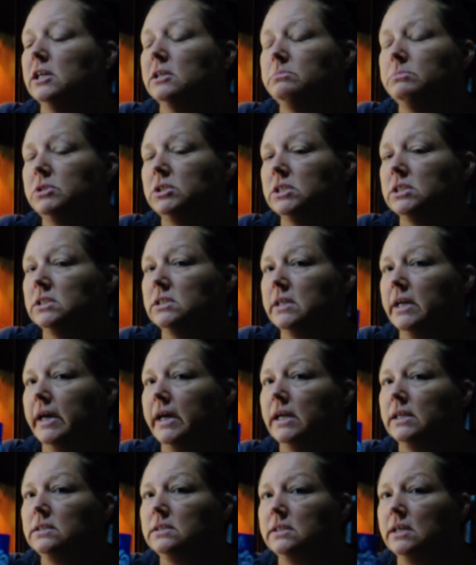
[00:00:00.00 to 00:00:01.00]
Just a
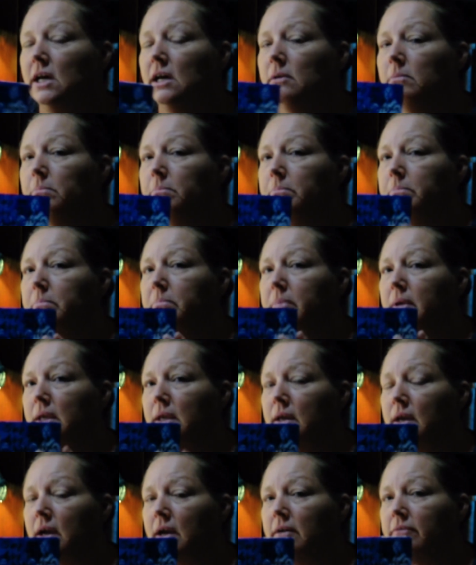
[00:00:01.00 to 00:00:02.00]
heads up, be
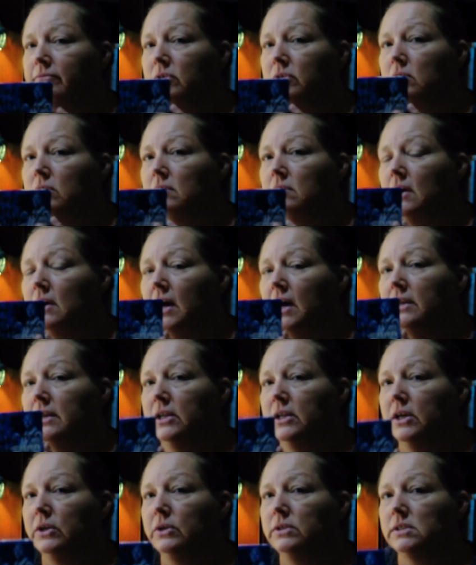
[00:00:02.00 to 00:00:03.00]
careful. I
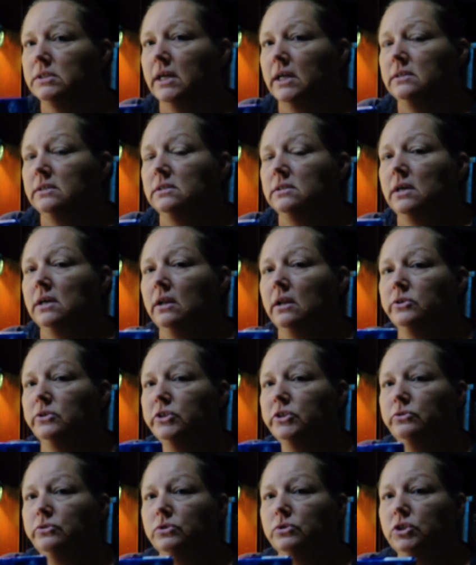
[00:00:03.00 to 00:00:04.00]
noticed at the Dollar
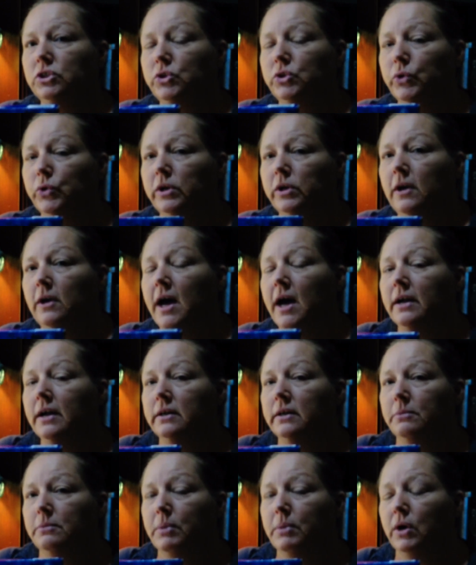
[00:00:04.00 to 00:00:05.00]
General store I
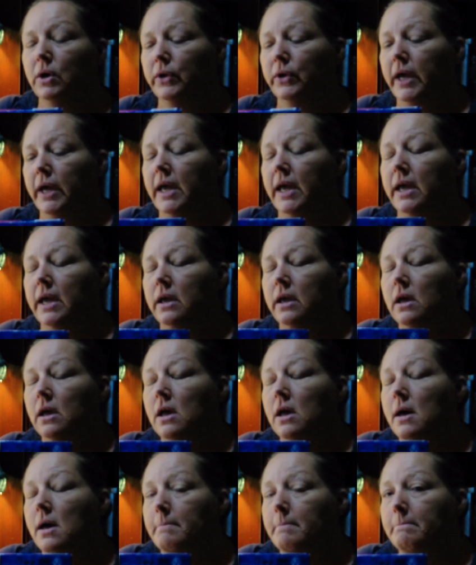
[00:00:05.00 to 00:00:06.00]
could have bought a
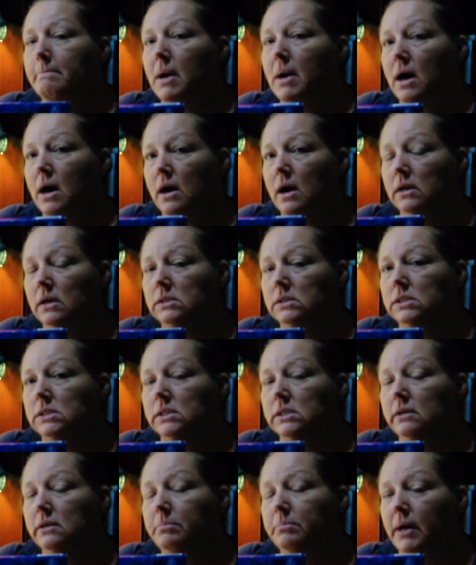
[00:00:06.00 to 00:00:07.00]
box
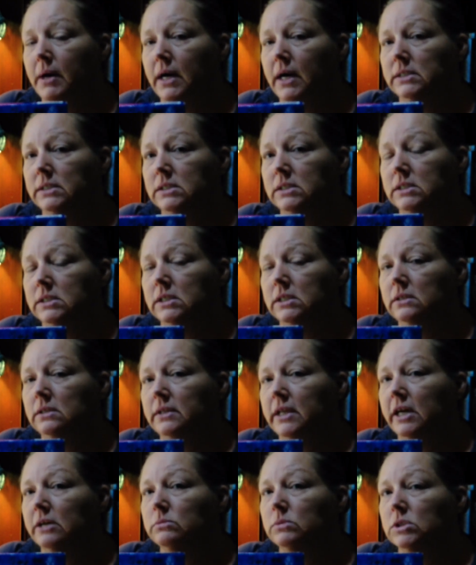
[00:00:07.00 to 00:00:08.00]
of pasta
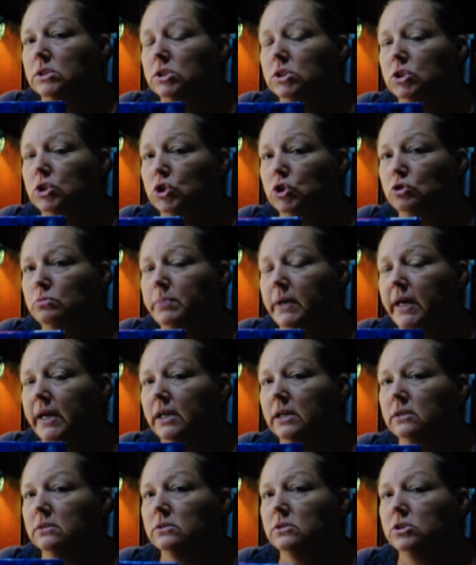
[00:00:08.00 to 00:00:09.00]
that was 2
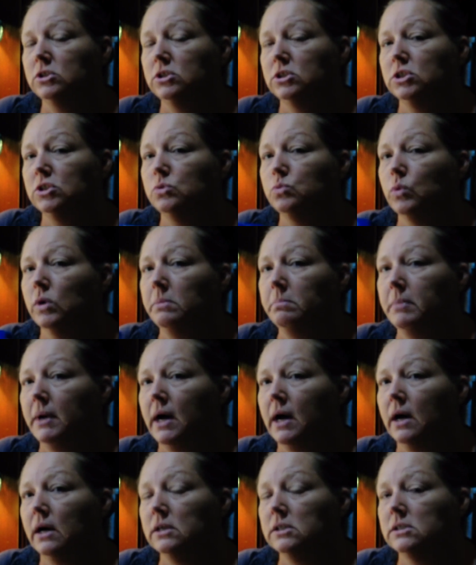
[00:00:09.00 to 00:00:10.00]
pounds, just one
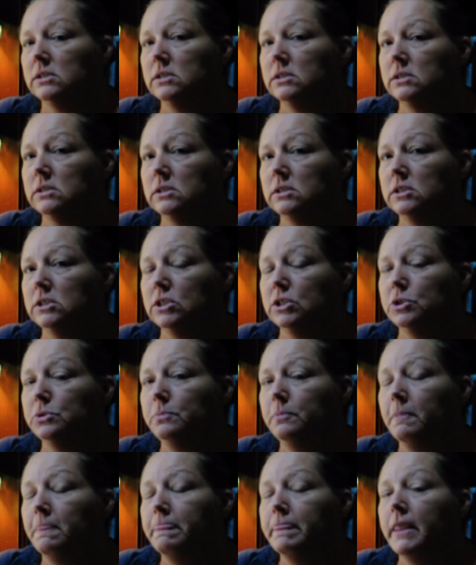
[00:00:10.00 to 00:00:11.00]
box, this is 2,
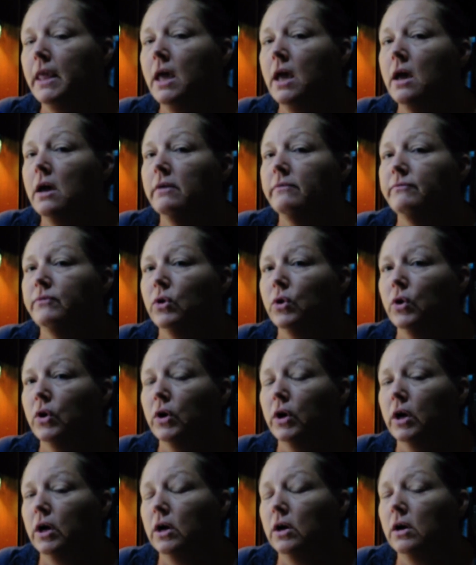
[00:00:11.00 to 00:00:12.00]

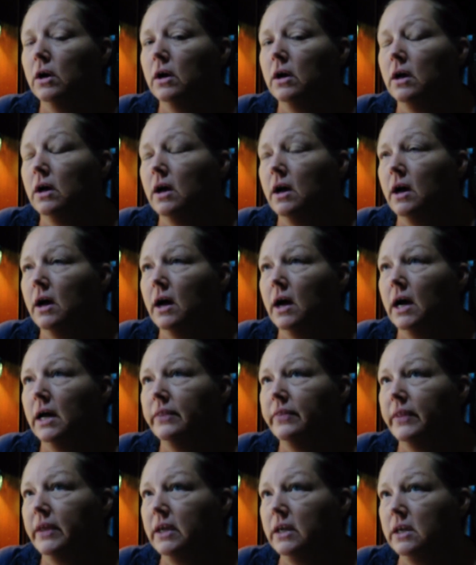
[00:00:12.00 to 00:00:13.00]
for I
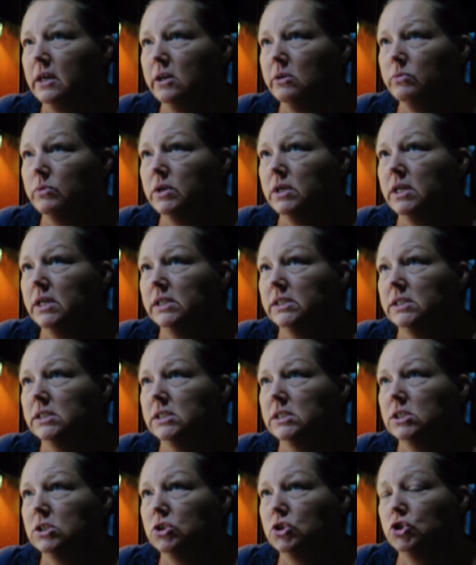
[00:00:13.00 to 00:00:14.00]
think it
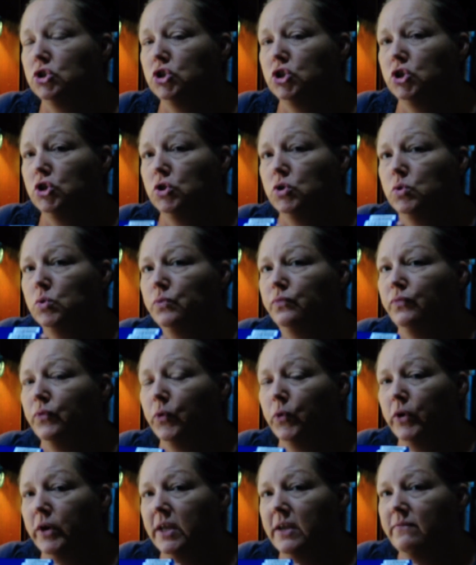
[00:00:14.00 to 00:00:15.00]
was
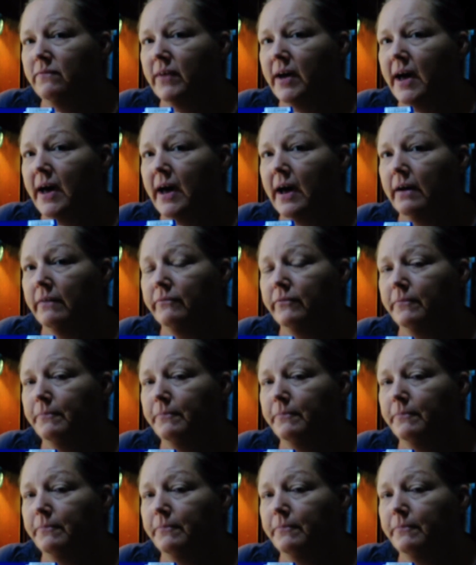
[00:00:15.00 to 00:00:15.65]
$2.45